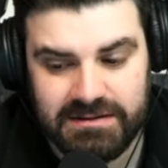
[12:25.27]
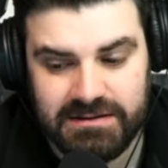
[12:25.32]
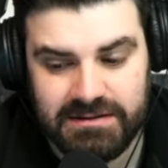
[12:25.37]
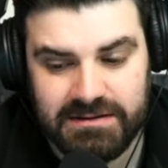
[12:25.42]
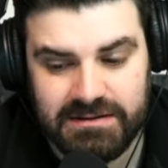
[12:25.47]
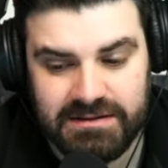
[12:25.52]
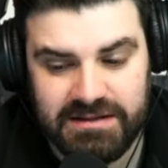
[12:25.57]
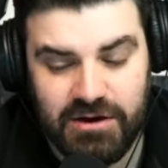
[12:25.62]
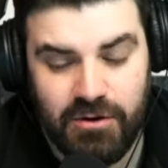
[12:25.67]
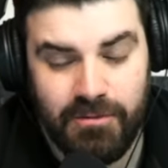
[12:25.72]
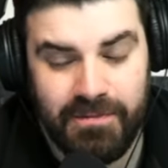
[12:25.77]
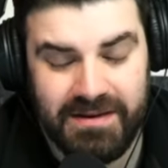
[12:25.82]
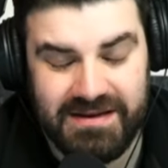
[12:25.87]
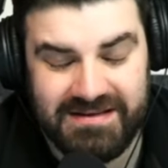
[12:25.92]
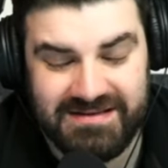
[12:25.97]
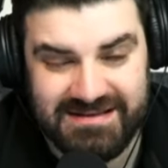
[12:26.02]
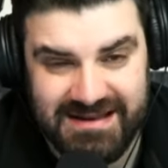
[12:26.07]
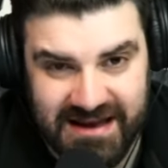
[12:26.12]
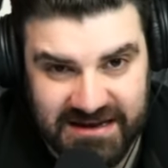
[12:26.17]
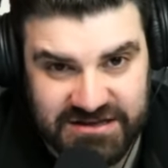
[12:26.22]
They'll
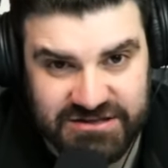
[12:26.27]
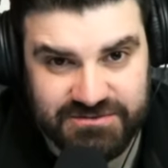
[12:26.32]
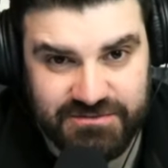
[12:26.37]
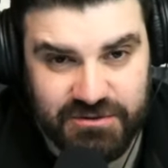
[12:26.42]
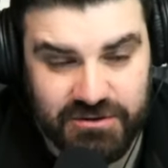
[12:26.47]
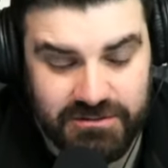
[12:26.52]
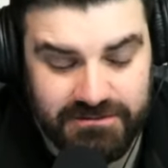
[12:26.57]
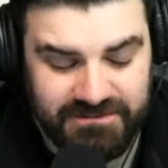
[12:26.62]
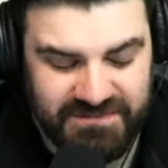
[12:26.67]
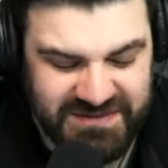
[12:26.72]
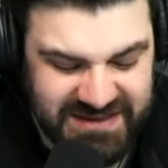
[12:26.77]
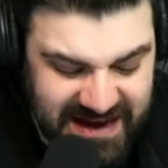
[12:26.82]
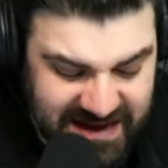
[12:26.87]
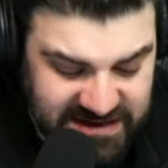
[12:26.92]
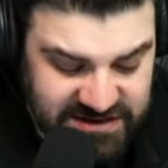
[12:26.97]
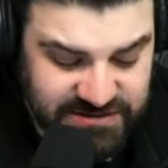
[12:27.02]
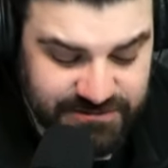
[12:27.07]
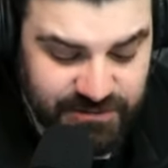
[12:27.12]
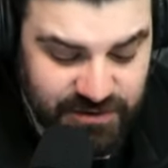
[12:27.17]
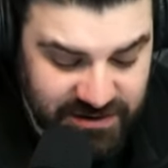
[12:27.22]
be desperate,
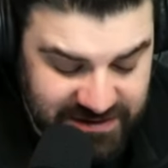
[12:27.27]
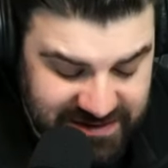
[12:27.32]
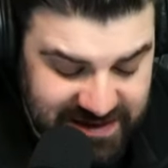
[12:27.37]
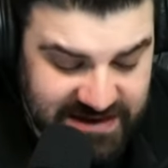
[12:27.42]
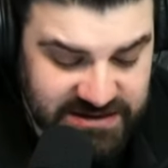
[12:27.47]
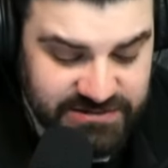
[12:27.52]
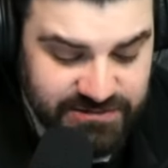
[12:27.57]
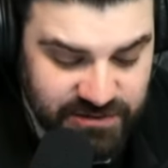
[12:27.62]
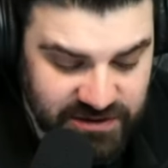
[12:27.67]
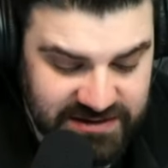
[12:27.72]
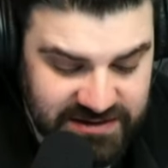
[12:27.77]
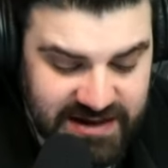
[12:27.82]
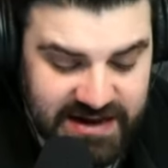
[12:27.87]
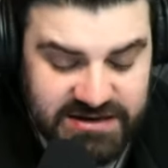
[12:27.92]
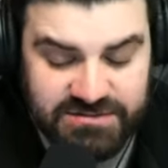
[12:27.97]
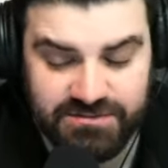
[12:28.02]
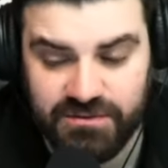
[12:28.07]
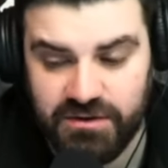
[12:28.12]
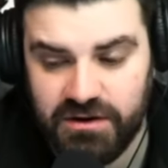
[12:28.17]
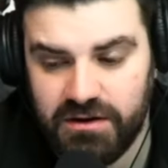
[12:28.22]
desperate, desperate,
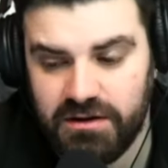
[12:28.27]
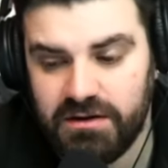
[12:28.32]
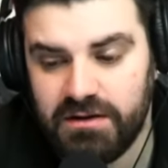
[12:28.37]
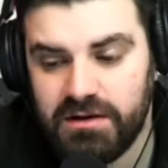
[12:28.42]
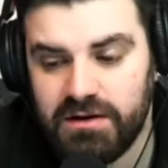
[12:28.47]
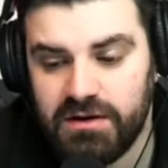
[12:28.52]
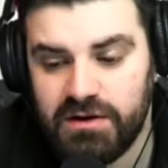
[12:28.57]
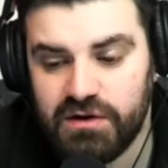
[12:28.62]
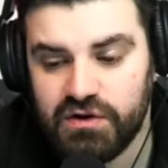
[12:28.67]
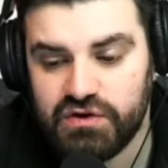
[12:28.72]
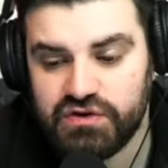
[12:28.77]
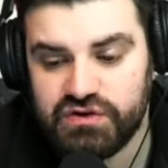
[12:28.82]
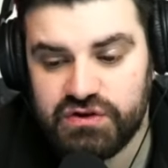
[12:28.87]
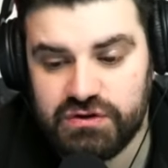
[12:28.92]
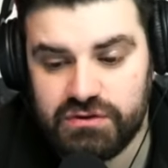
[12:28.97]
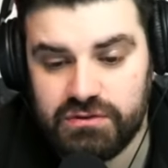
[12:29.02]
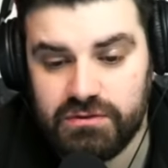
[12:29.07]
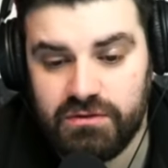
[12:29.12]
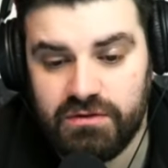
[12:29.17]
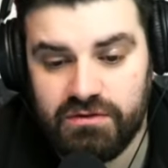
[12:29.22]
desperate
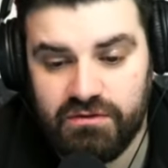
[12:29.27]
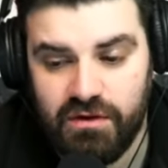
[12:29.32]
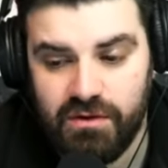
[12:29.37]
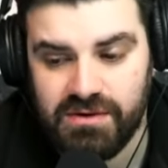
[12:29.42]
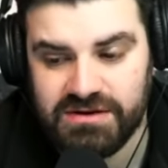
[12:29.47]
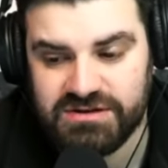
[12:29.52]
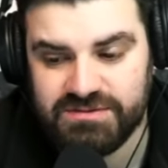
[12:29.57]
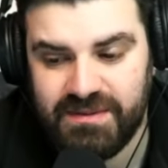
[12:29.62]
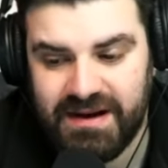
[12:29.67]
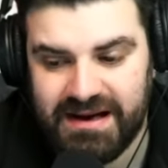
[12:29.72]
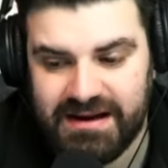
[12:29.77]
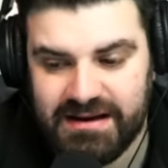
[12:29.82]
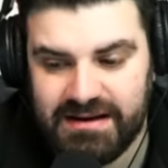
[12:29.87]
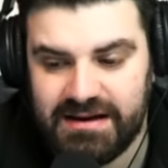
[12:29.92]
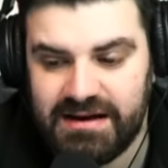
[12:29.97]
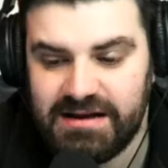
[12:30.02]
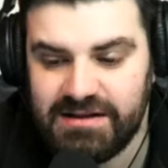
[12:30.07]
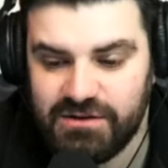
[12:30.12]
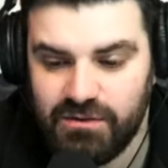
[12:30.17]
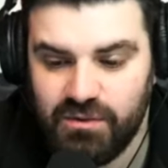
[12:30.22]
to throw a spanner
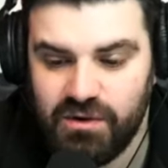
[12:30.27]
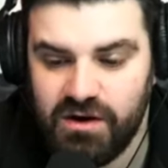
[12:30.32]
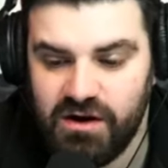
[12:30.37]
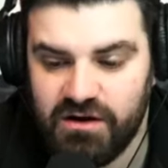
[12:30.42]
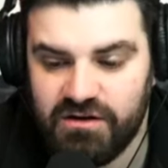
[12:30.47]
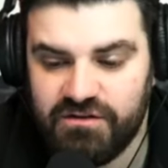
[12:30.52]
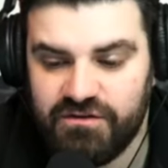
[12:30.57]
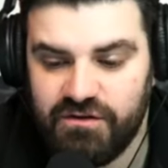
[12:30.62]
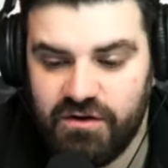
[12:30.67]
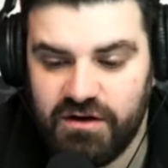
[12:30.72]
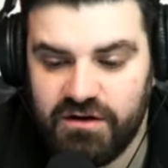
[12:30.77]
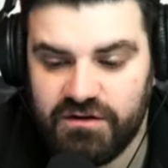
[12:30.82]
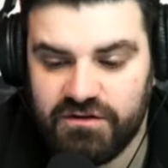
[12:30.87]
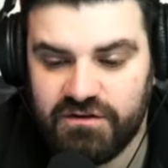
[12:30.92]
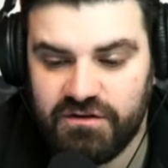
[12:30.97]
in the works for us.